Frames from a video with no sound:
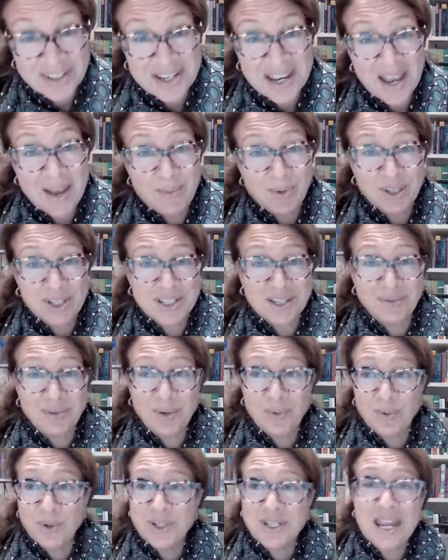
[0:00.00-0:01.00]
on the table
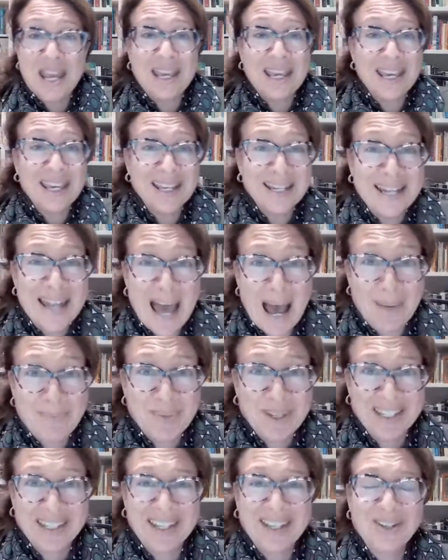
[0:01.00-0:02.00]
as if he were taking a
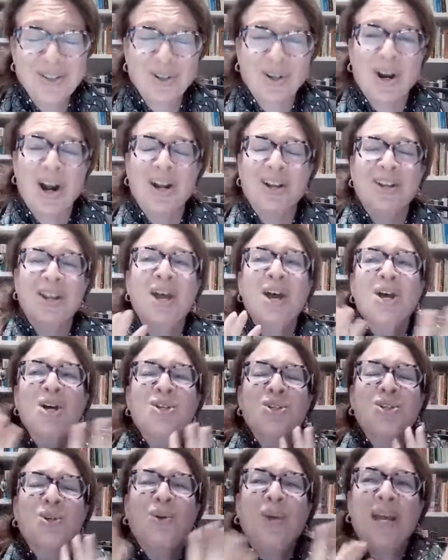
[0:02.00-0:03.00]
nap in kindergarten.
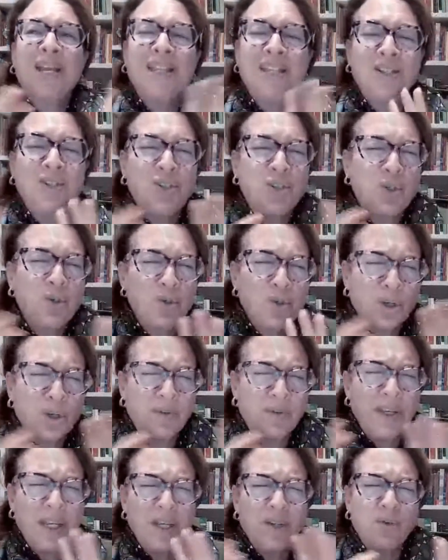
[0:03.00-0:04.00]
So he had these two
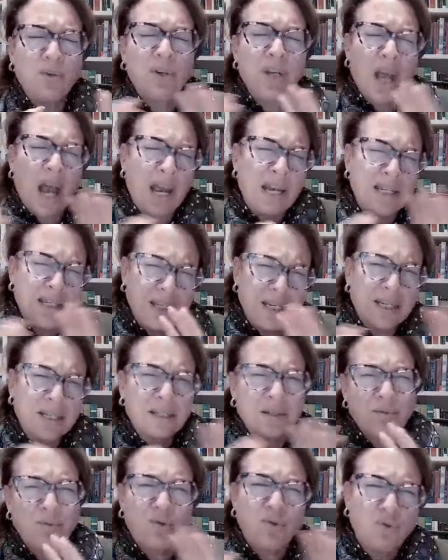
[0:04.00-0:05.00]
sort of
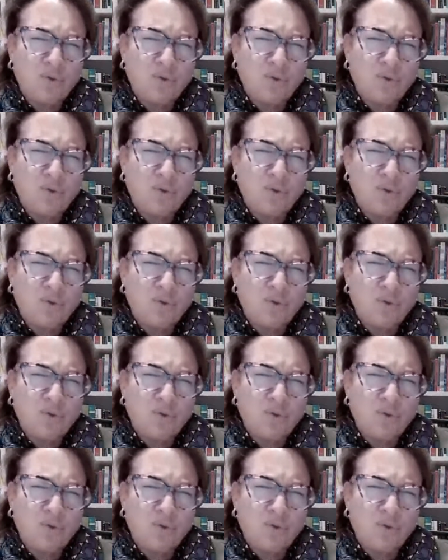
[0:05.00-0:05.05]
ideas of